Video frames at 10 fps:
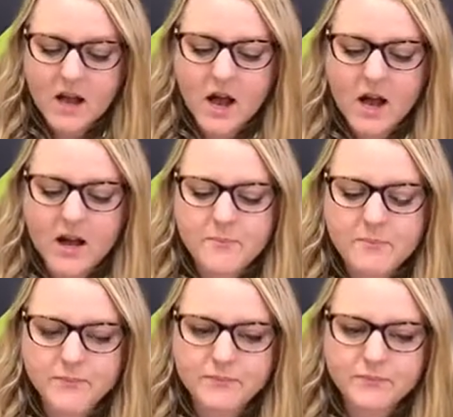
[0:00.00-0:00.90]

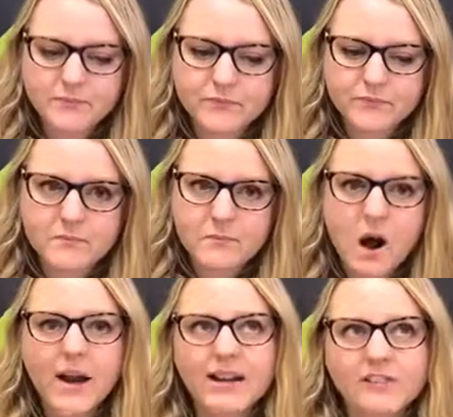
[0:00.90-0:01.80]

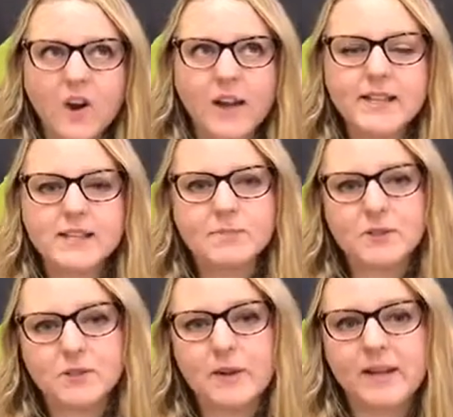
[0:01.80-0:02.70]
My advice
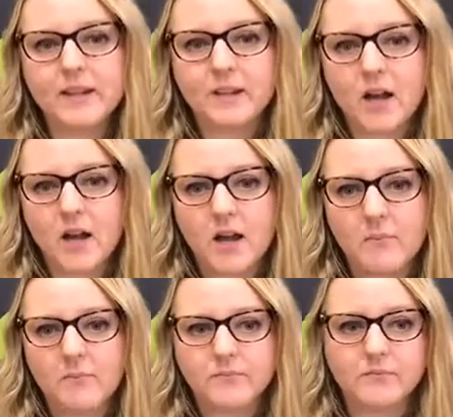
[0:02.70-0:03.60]
between
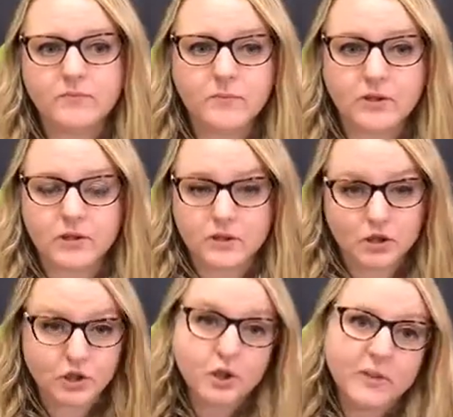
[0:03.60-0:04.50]

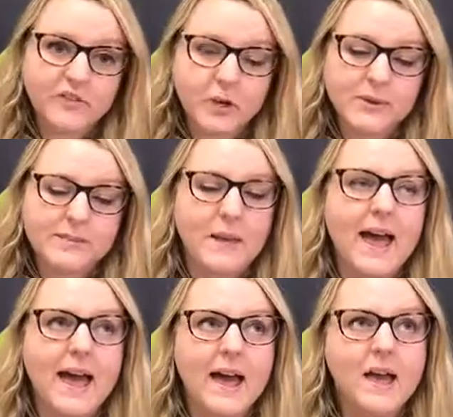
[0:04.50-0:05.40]
the two of you as a
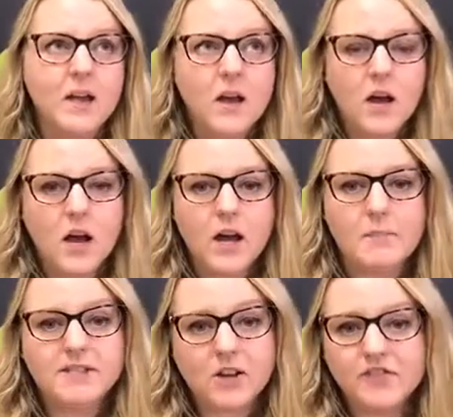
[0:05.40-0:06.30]
pair,
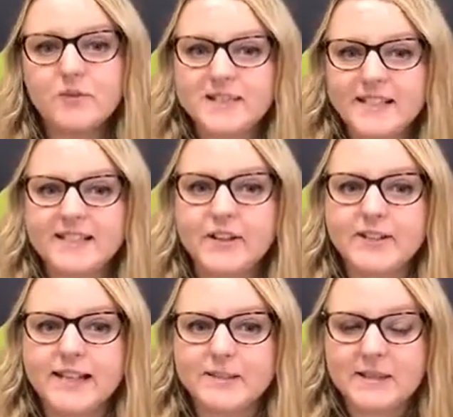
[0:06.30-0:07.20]
aside from setting
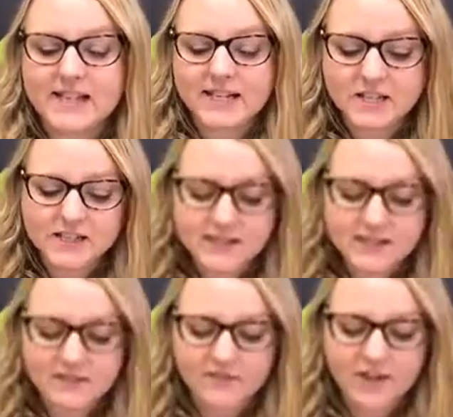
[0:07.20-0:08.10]
those expectations
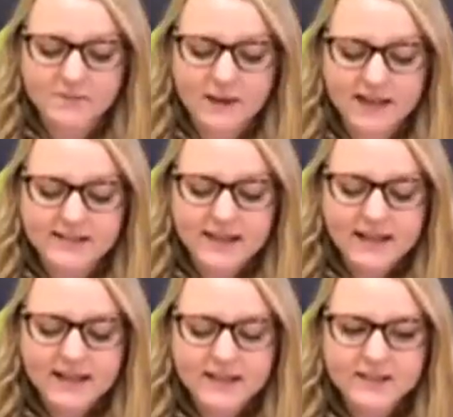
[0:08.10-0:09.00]
in the first place,
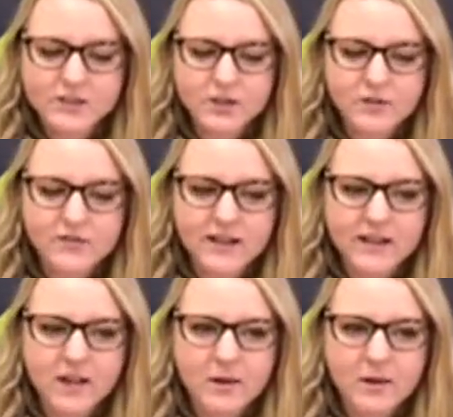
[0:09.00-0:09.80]
is to think